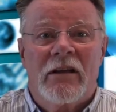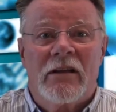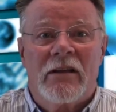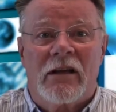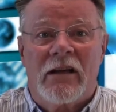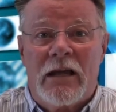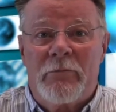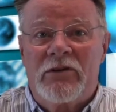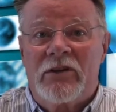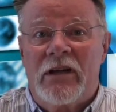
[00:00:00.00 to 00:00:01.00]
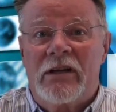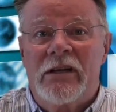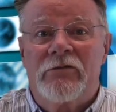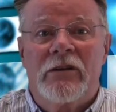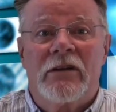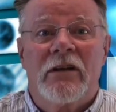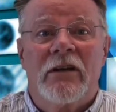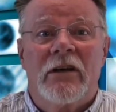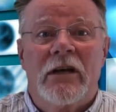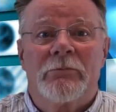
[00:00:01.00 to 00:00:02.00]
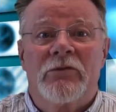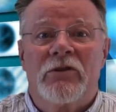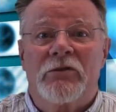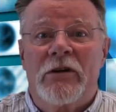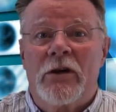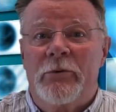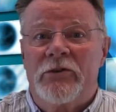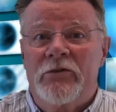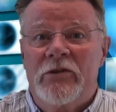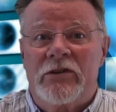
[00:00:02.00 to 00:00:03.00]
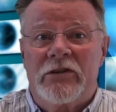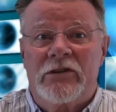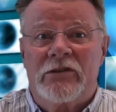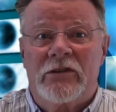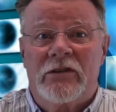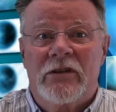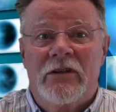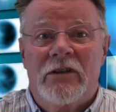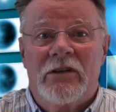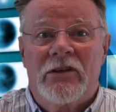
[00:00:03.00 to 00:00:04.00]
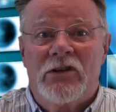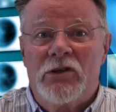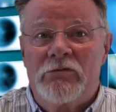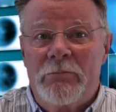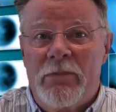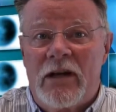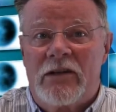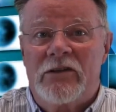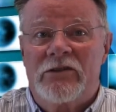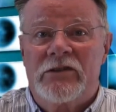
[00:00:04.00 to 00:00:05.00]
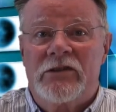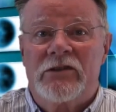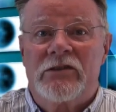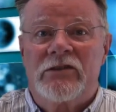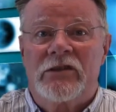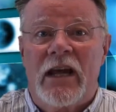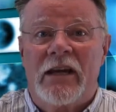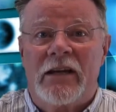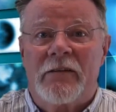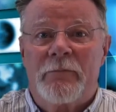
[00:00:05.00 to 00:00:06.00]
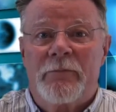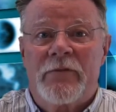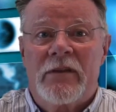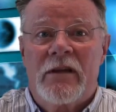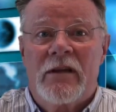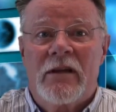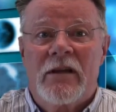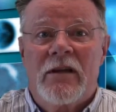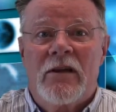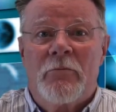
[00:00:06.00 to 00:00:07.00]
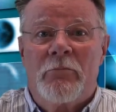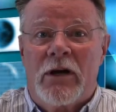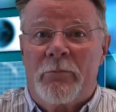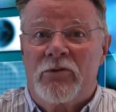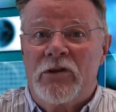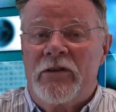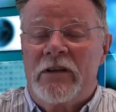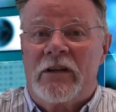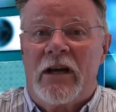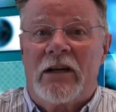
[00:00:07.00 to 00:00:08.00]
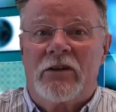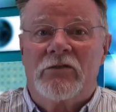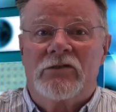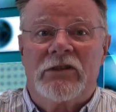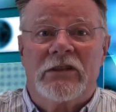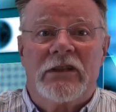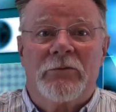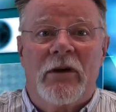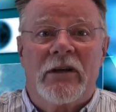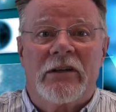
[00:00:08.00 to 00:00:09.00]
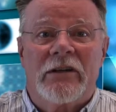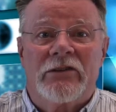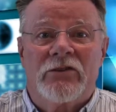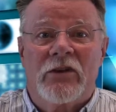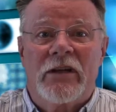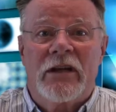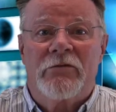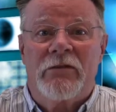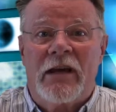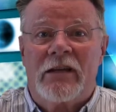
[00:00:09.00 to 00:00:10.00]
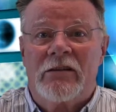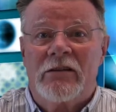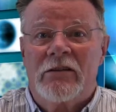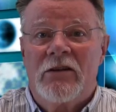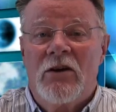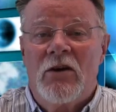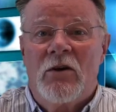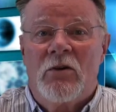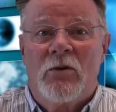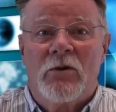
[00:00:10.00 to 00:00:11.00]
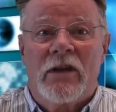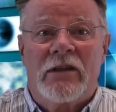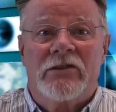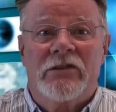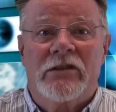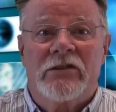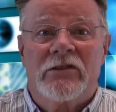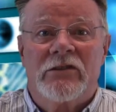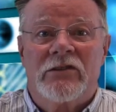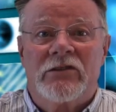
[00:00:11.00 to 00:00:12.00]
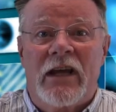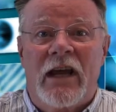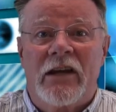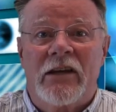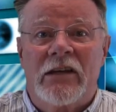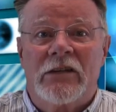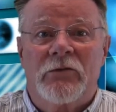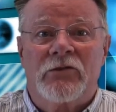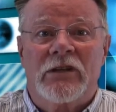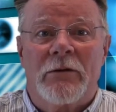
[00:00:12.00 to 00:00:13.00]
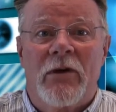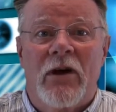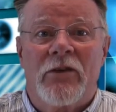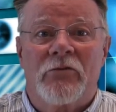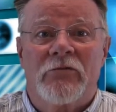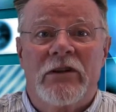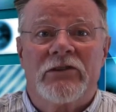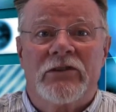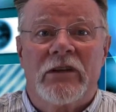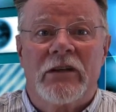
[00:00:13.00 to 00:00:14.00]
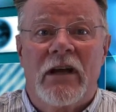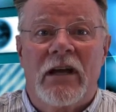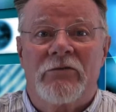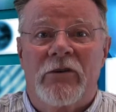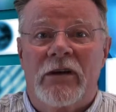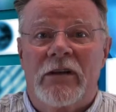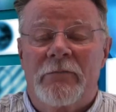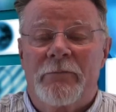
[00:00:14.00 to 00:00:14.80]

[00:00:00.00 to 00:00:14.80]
The claimants are given up to 3 opportunities to rebut the citizen's standing by proving that Article 61 is not in effect, or that the citizen's standing is for some other reason nullified.